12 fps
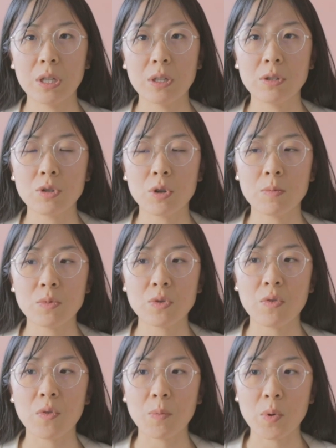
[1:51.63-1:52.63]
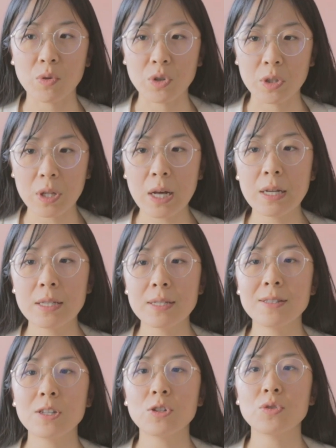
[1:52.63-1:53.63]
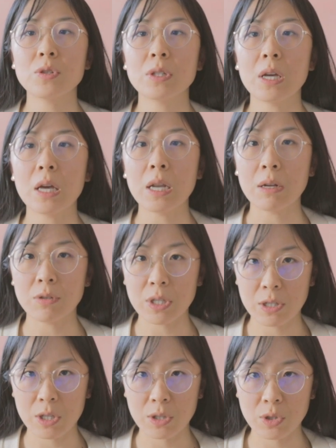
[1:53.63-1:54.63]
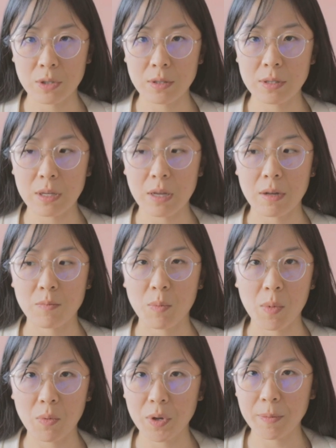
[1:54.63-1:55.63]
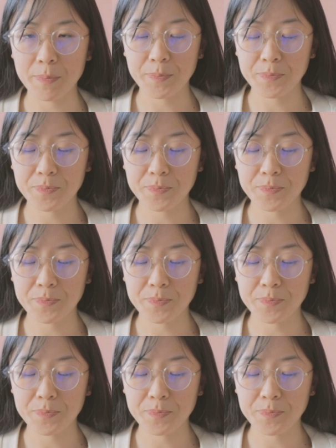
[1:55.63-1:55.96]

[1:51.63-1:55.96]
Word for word: in terms of approaching clients in sessions and outside sessions and promoting.